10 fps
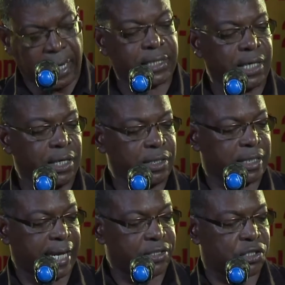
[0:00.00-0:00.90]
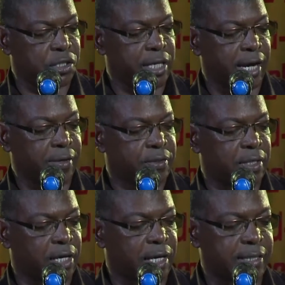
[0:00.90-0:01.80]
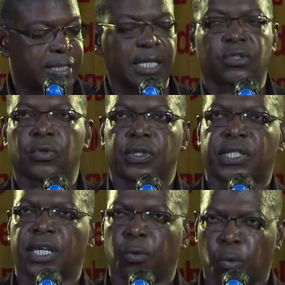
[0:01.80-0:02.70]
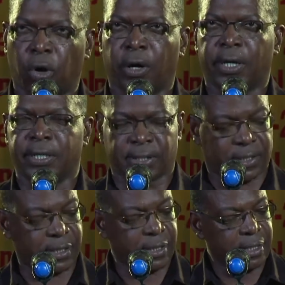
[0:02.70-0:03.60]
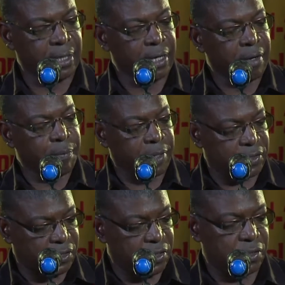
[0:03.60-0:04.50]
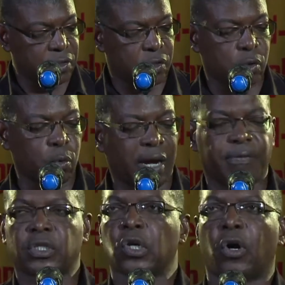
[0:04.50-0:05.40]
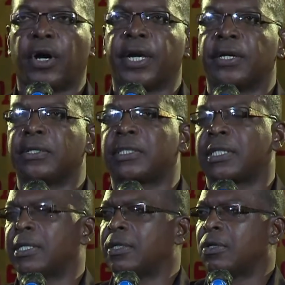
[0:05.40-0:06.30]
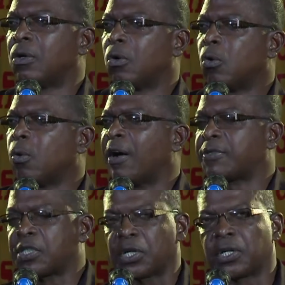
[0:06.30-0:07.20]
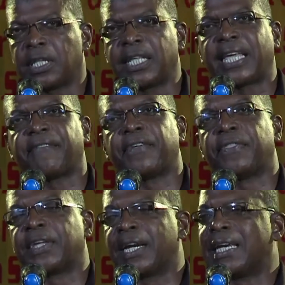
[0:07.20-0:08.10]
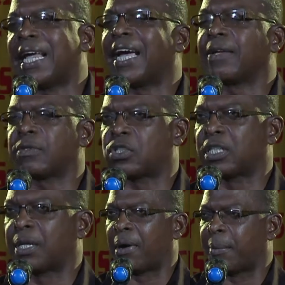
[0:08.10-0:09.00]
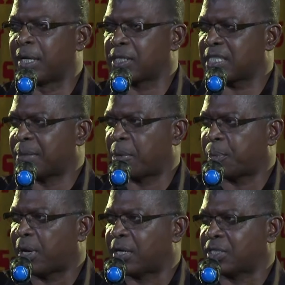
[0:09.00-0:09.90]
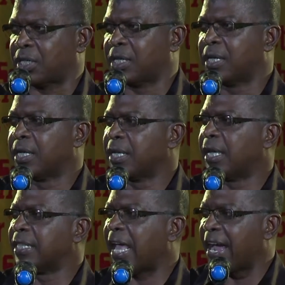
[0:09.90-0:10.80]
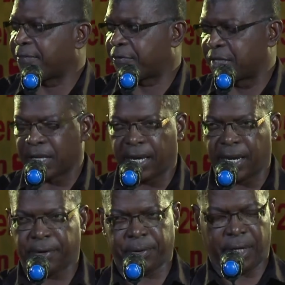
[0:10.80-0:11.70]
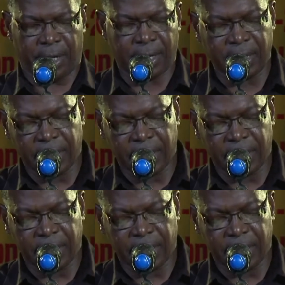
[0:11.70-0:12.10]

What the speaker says: I turn attention now to the constituency awards. persons who have toiled, who have certainly given their lives Barbados Labour Party in every area.